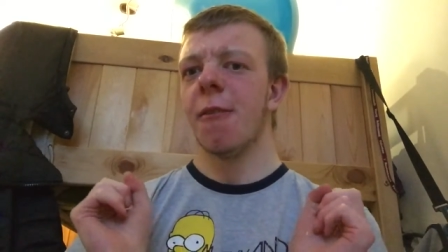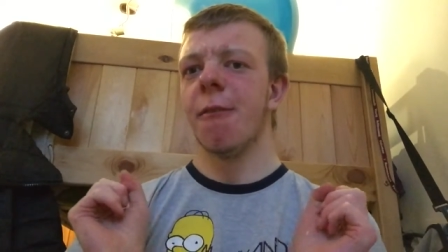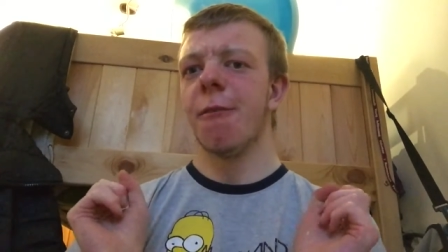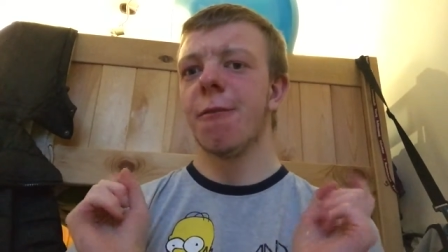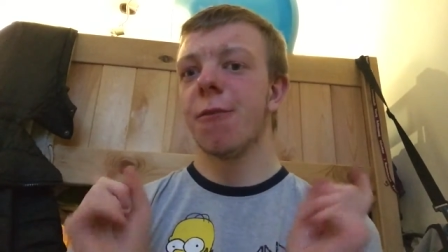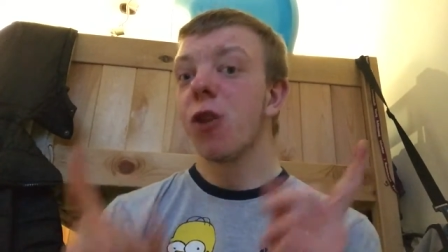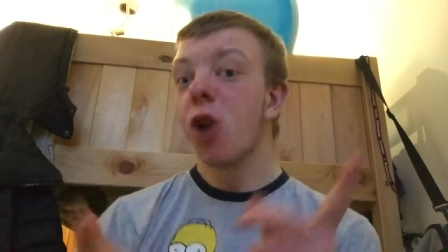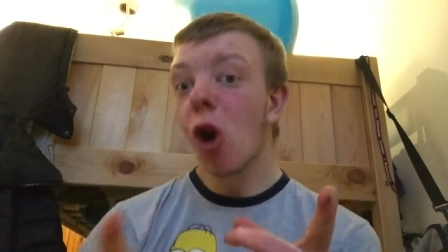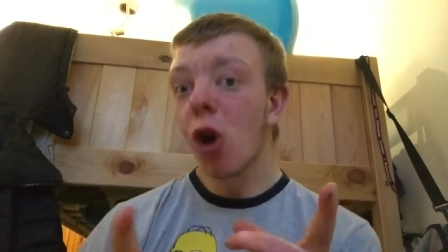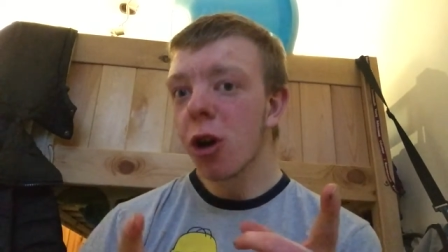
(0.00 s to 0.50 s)

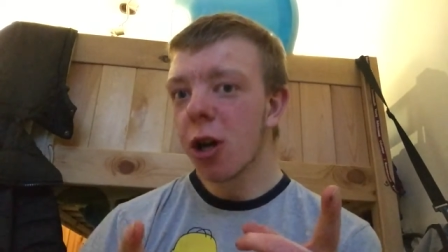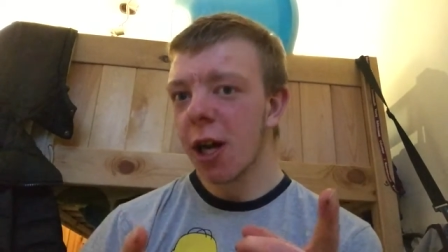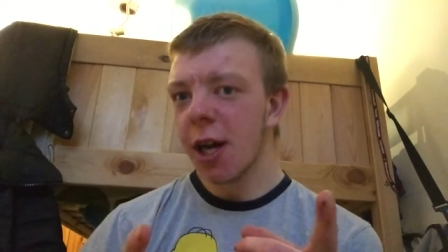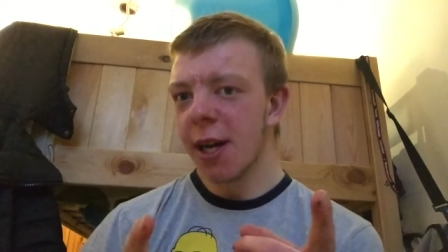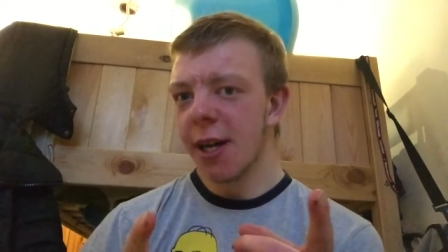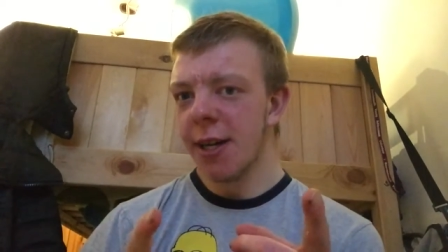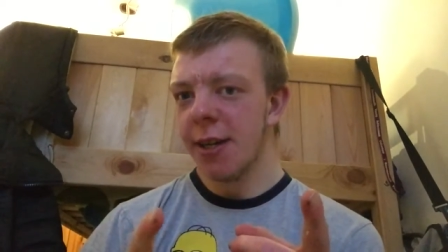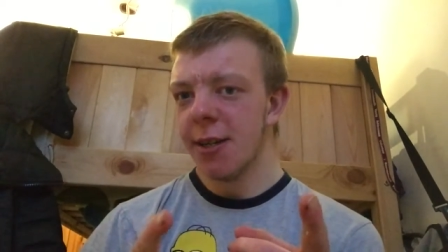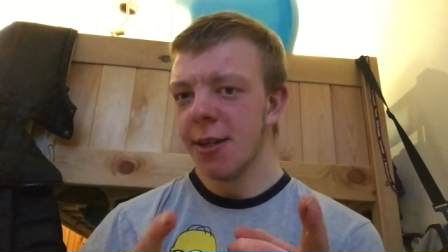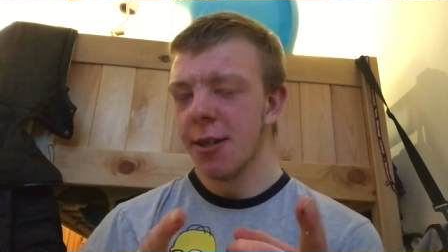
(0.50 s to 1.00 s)

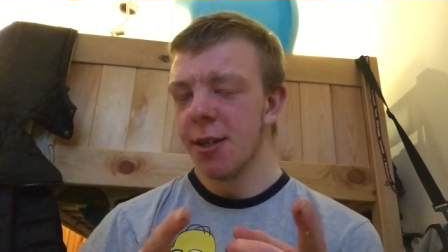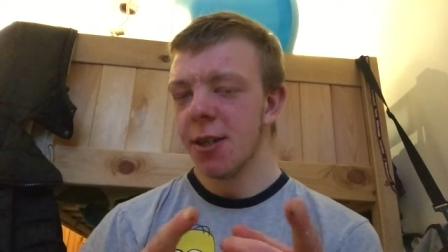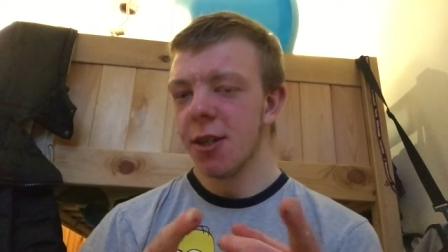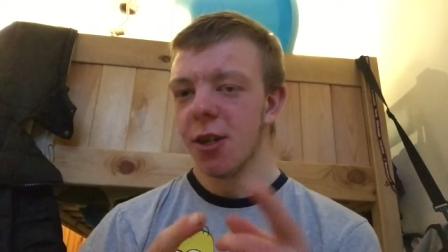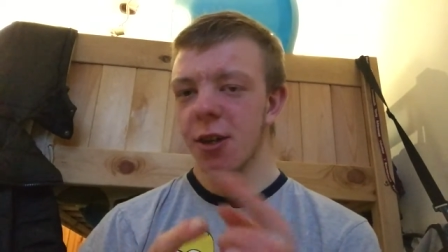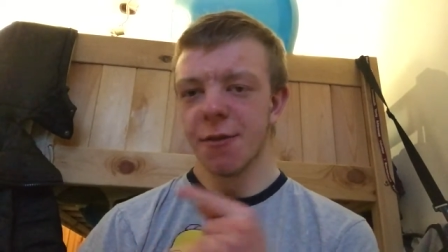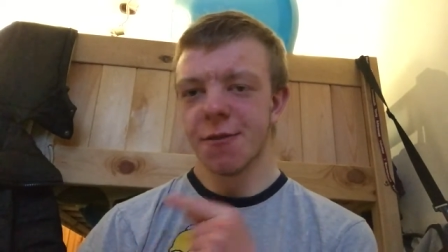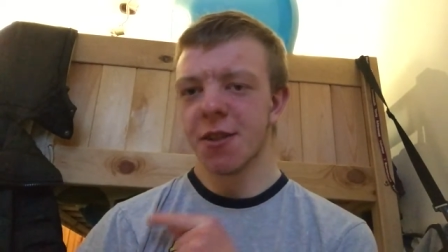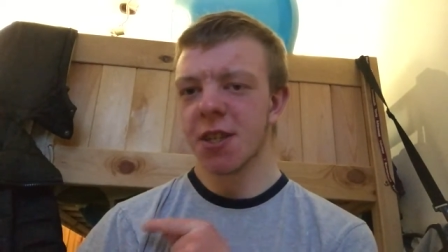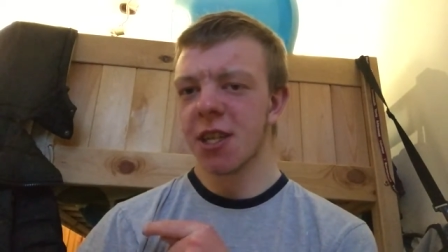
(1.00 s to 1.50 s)
vlogger
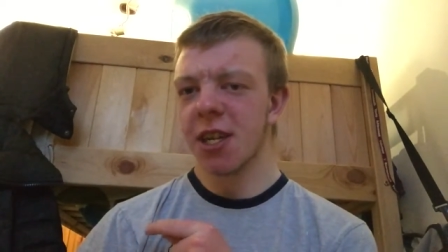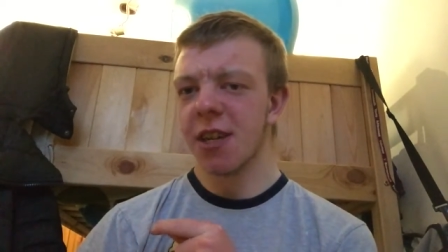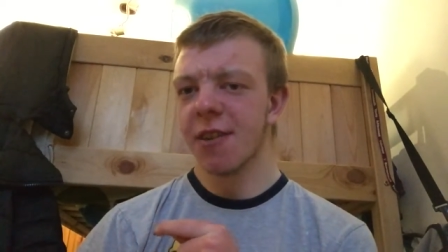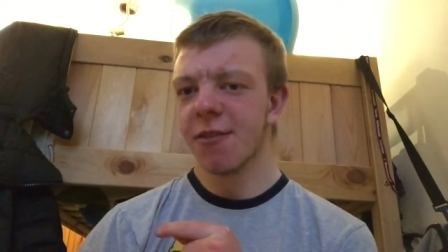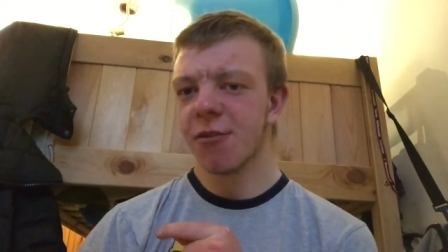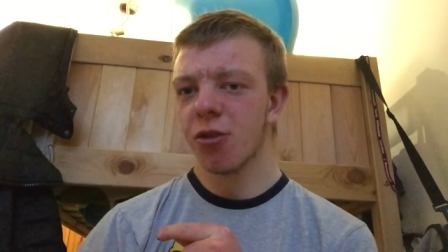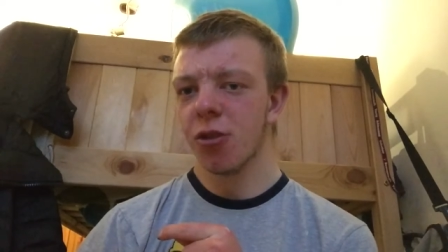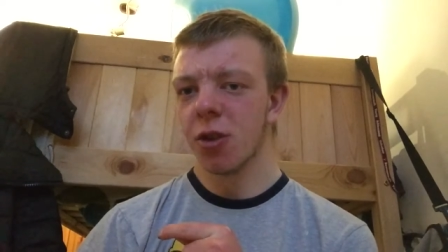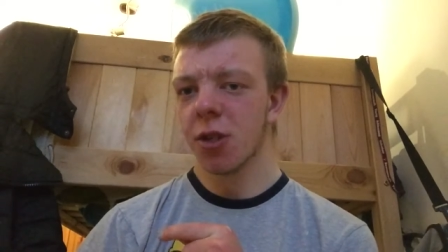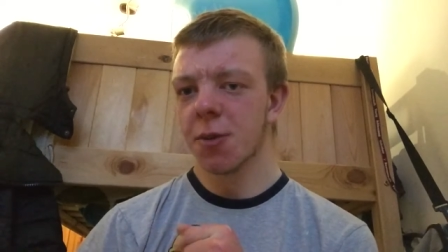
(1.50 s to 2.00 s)
of Steve
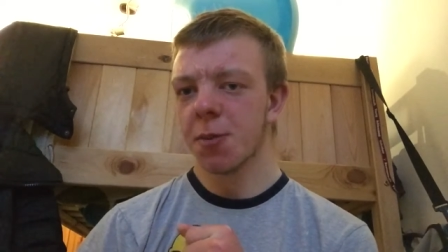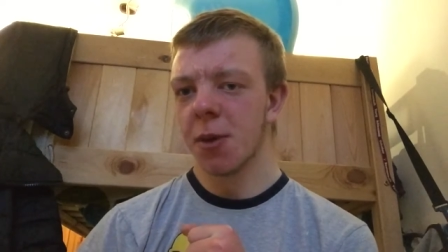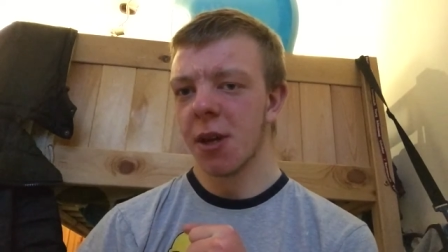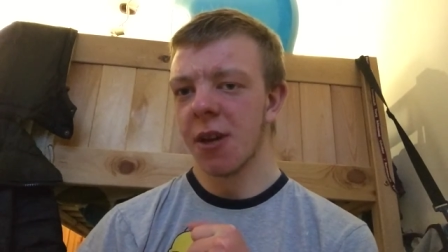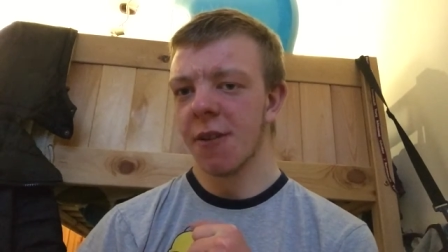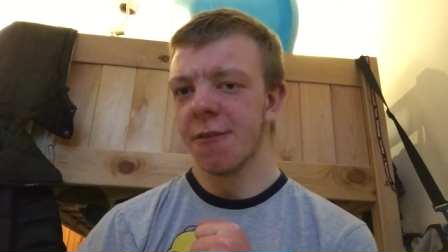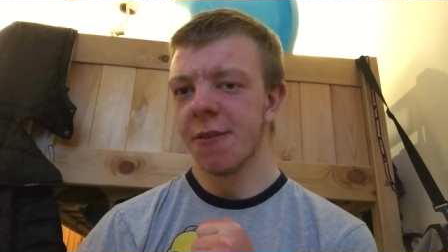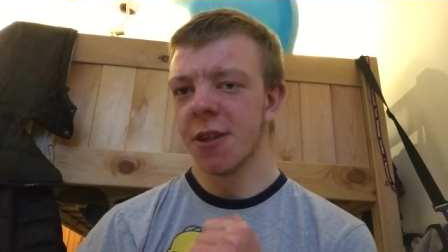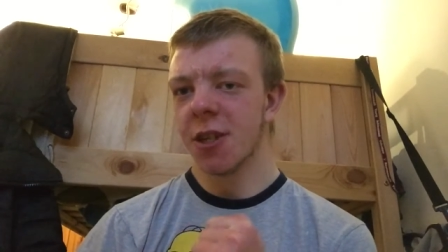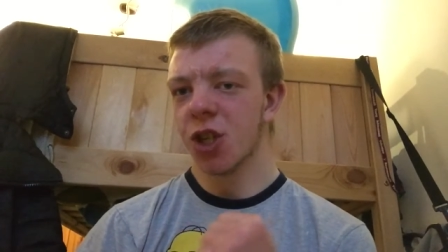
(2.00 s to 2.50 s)
Crosby
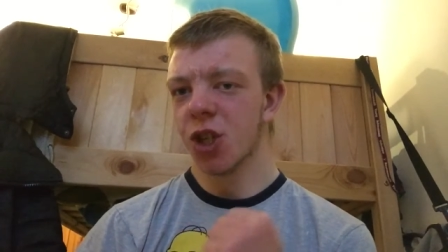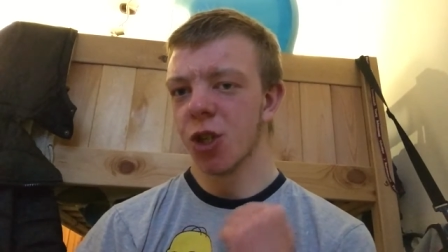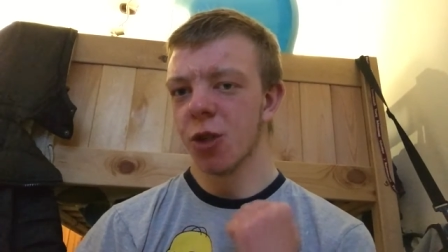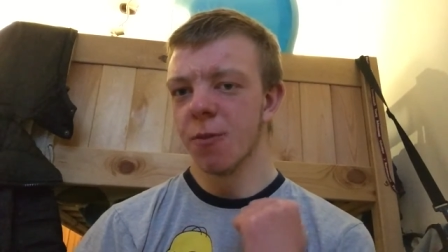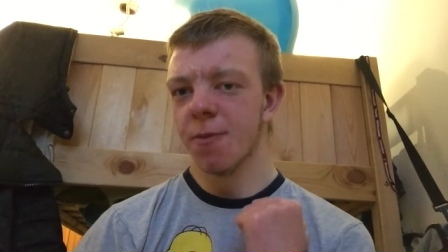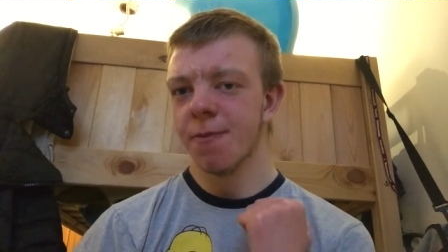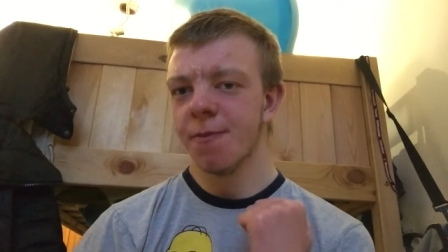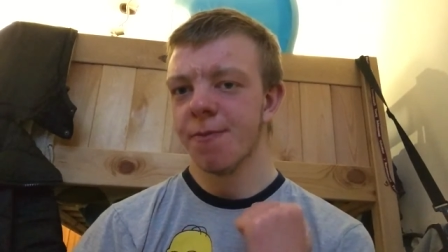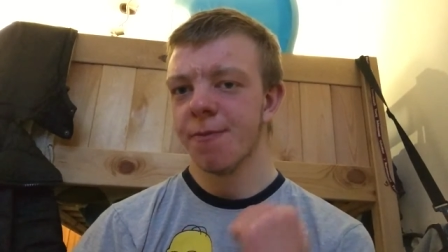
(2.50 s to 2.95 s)
Official.